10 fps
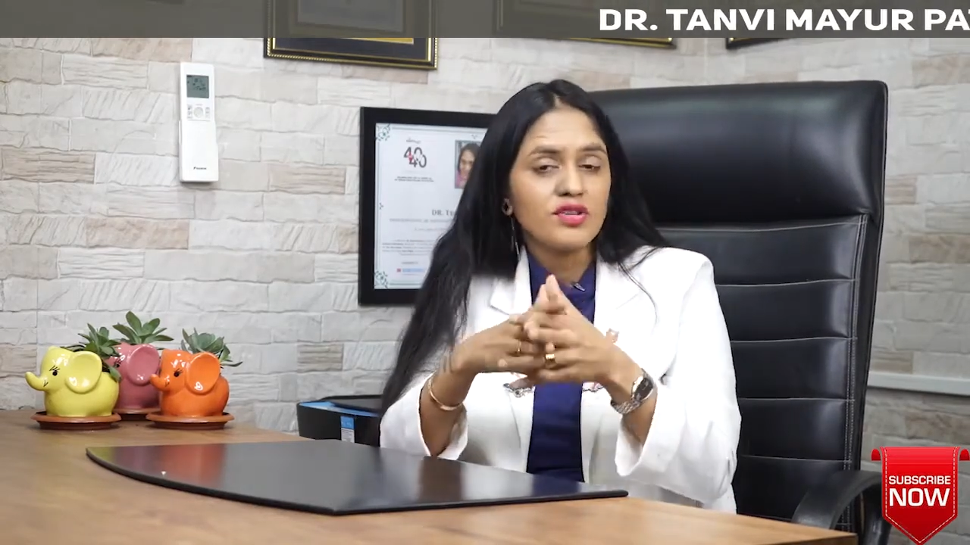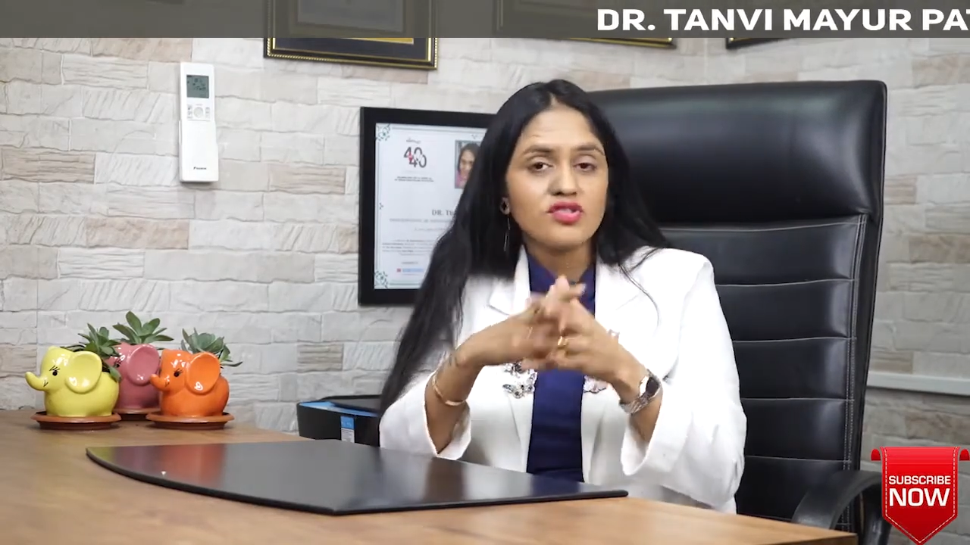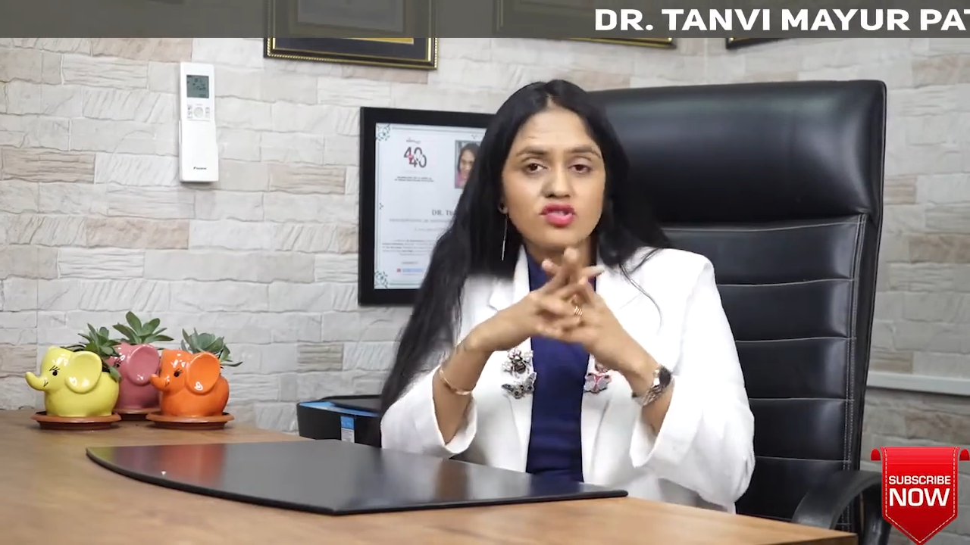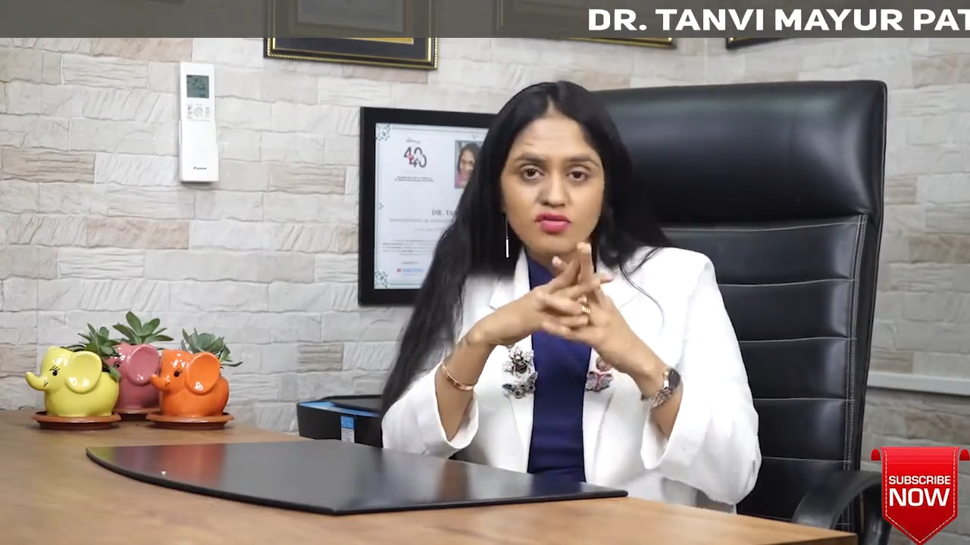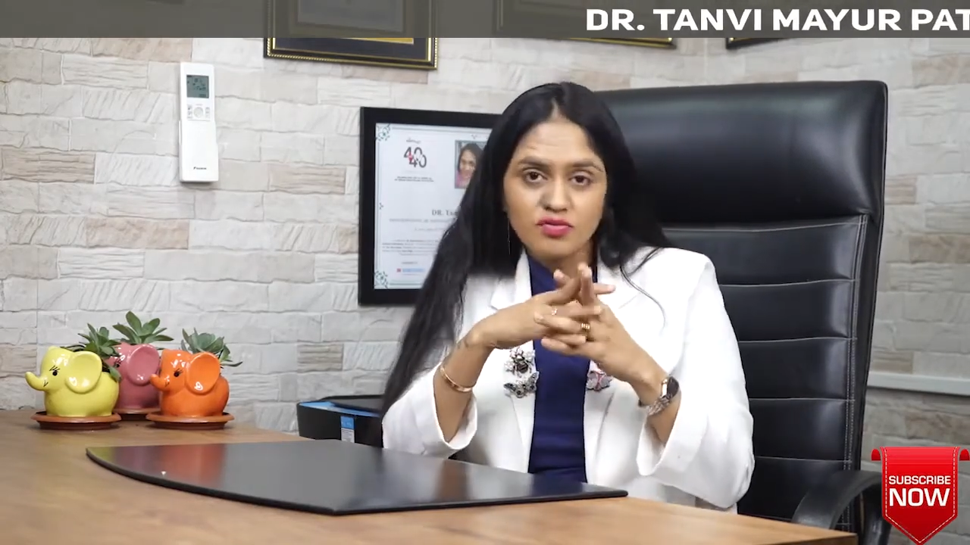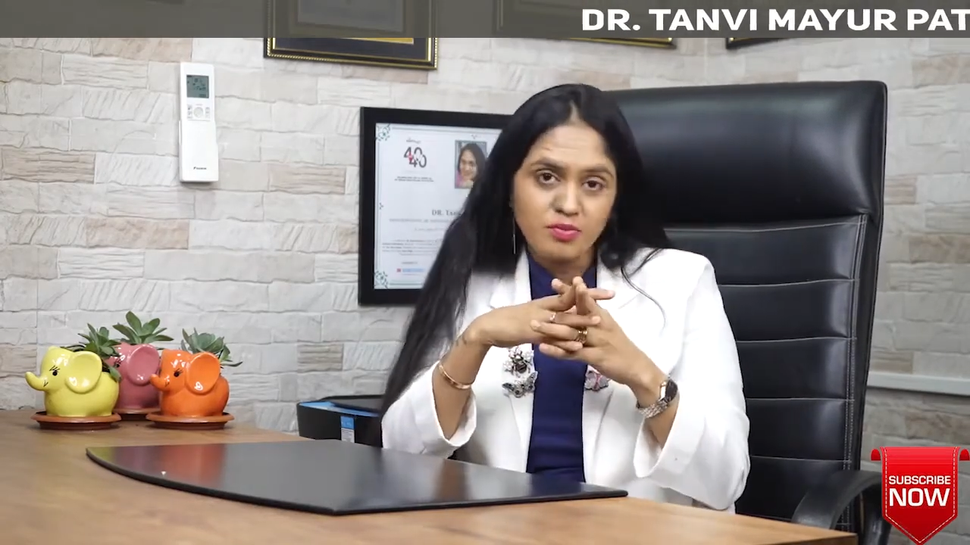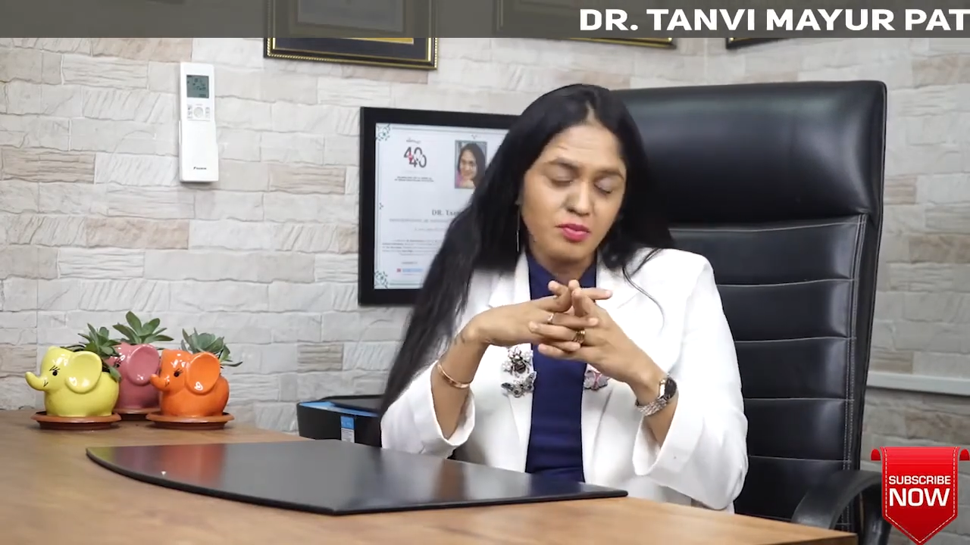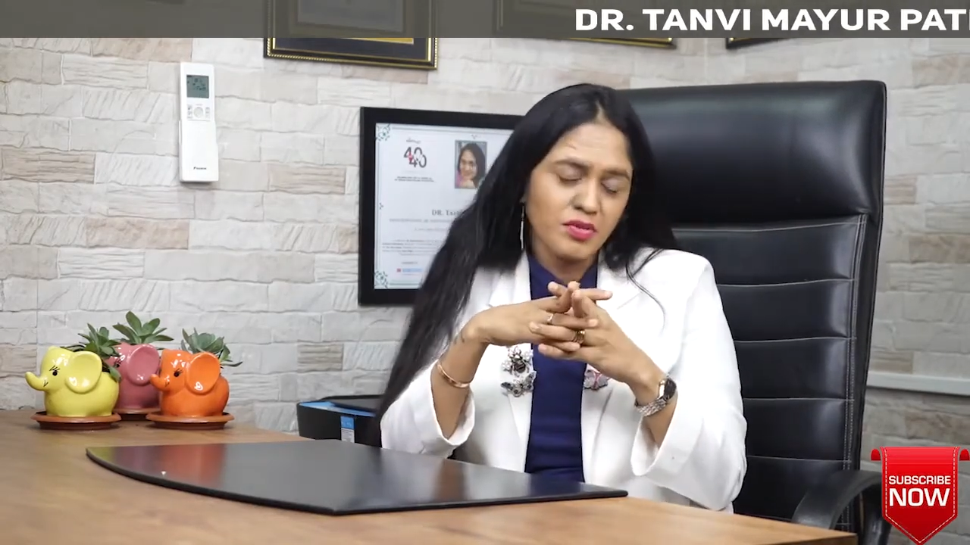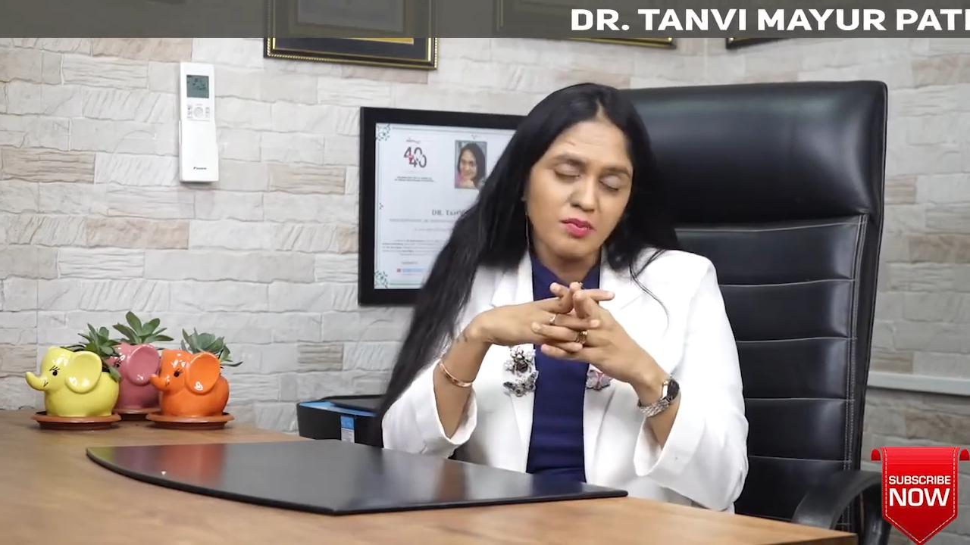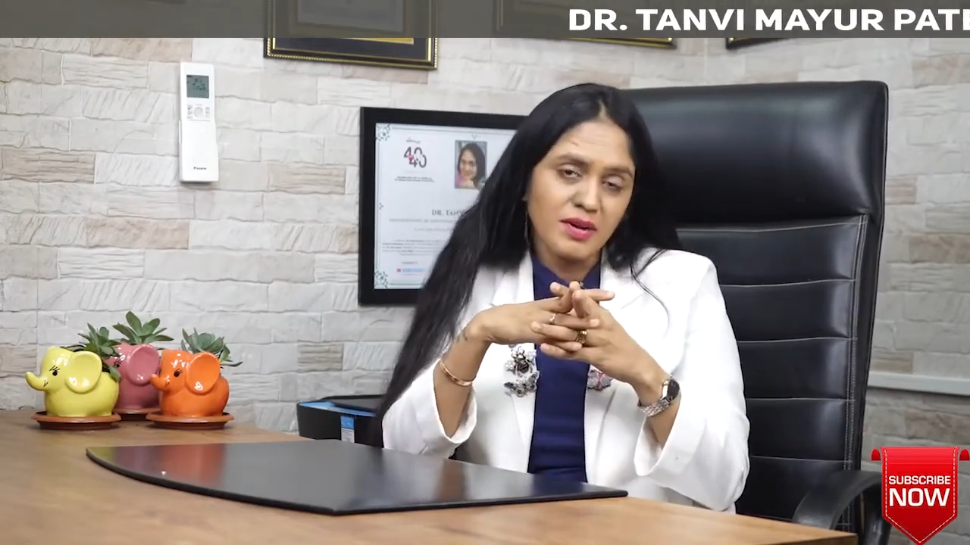
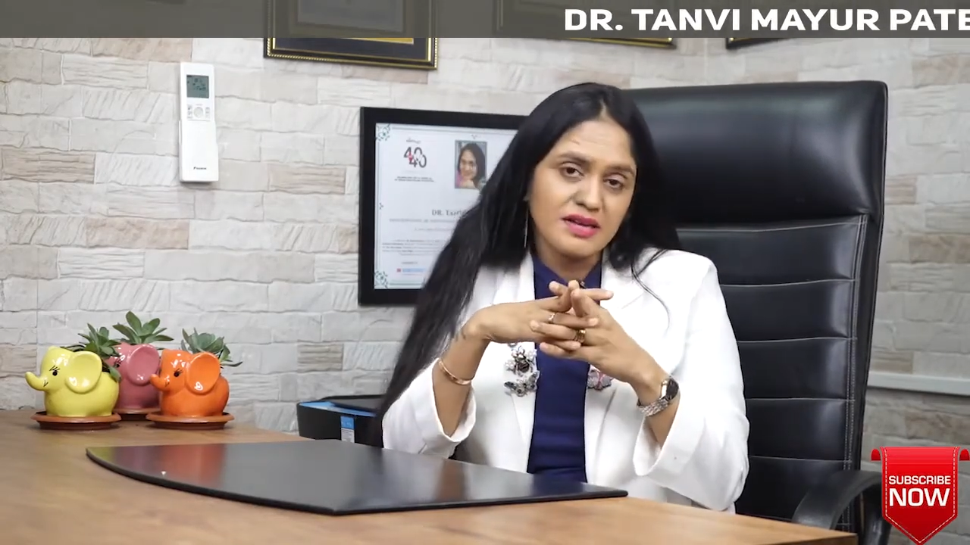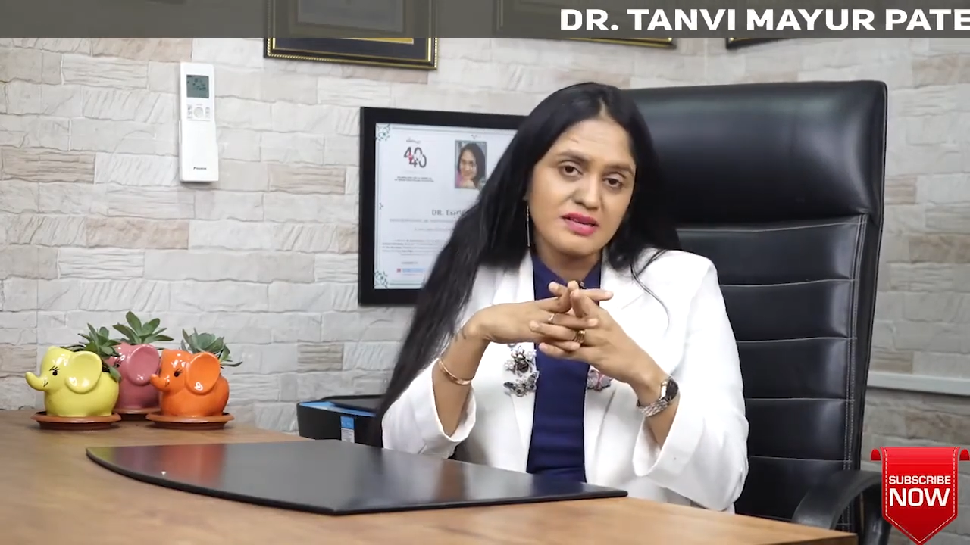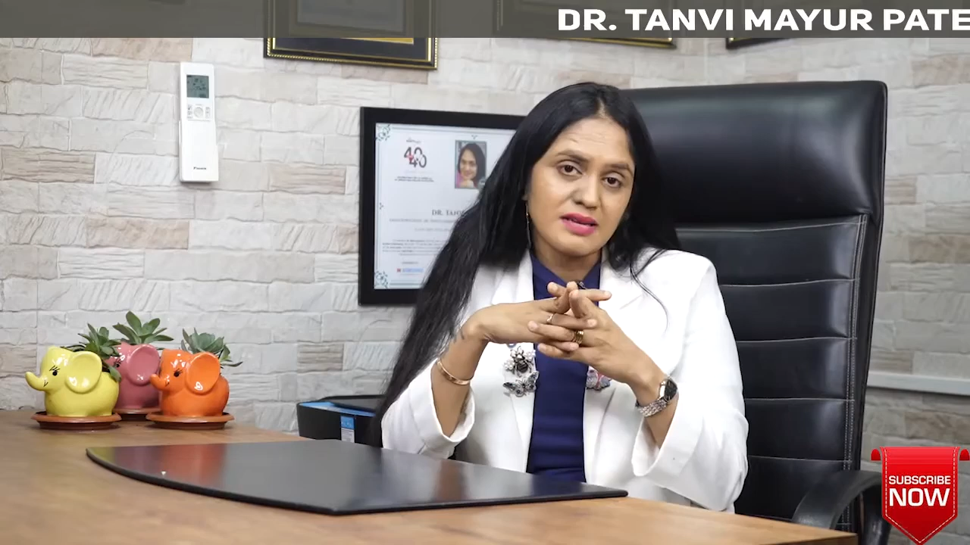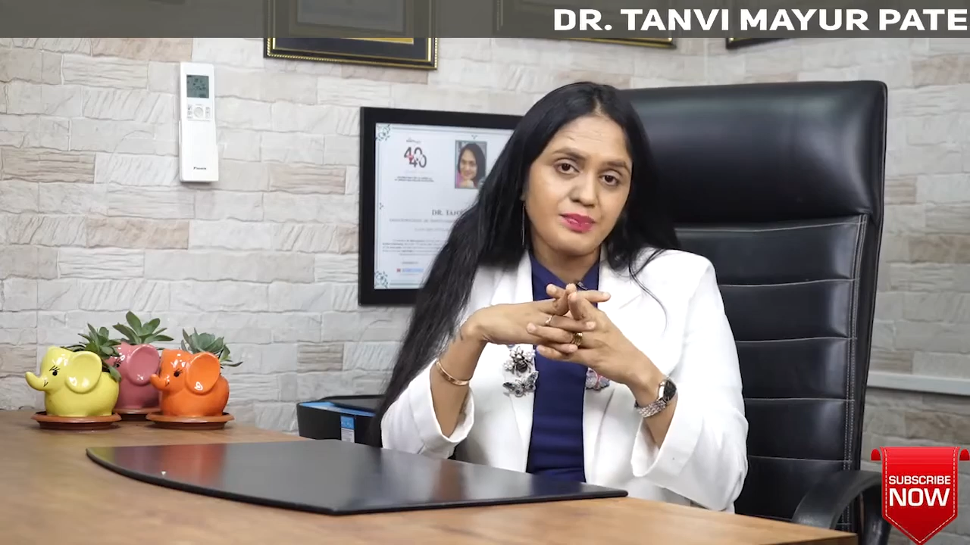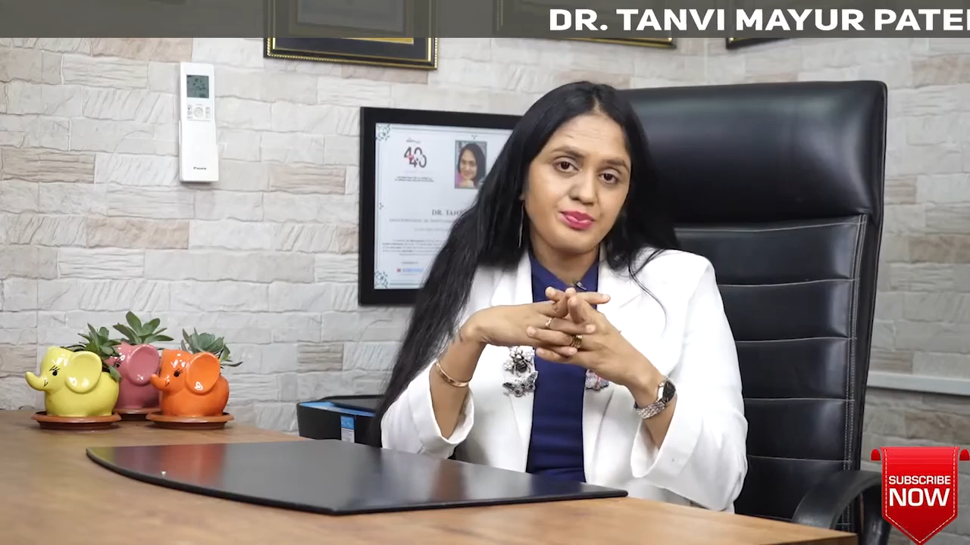the medicine.